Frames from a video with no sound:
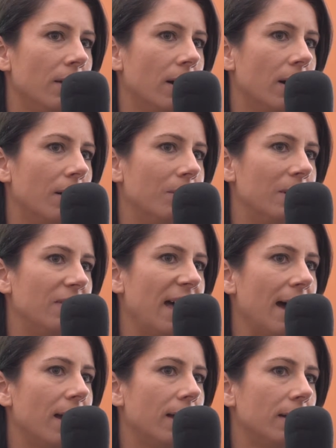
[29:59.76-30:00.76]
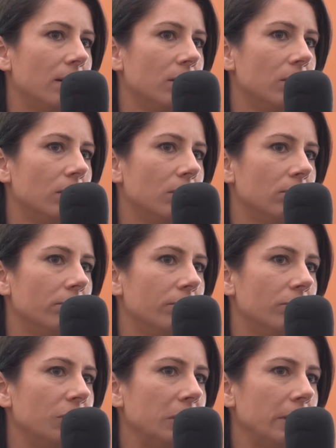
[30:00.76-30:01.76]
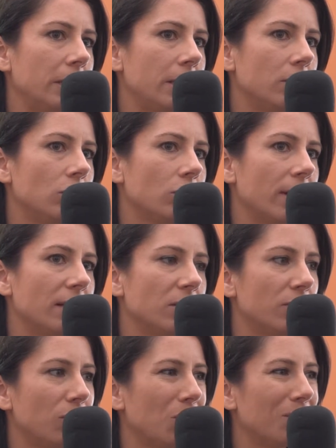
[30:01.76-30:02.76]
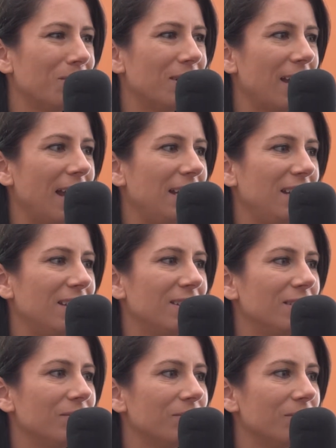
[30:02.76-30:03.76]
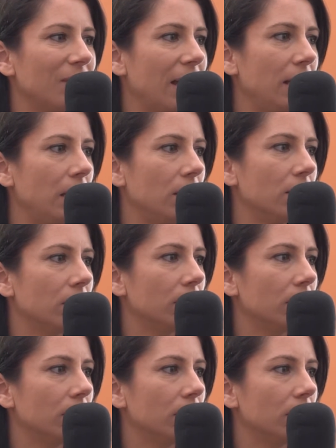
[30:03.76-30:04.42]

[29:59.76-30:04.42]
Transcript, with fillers: um, that really transformed any, any